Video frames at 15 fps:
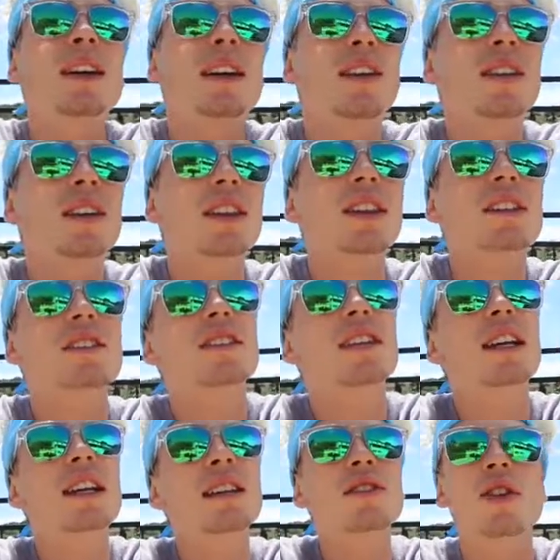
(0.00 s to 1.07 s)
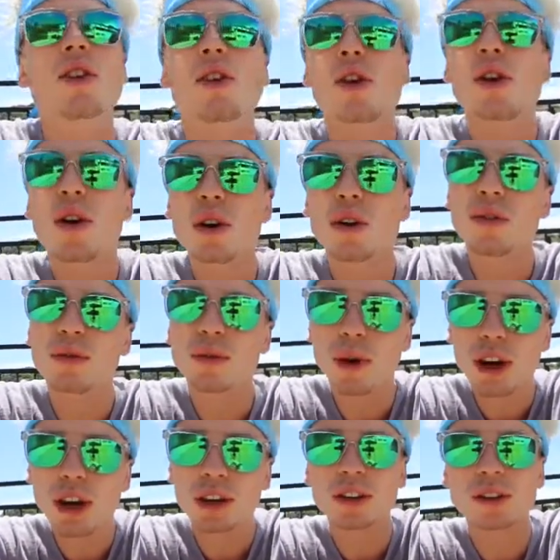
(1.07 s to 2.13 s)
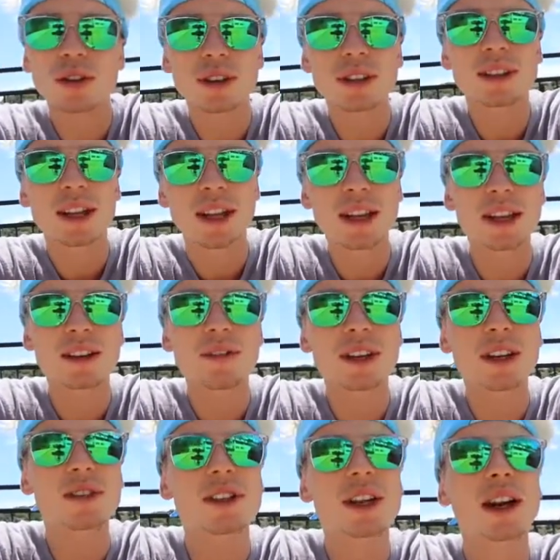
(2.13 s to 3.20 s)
The only thing is, it is a lot of work doing daily videos.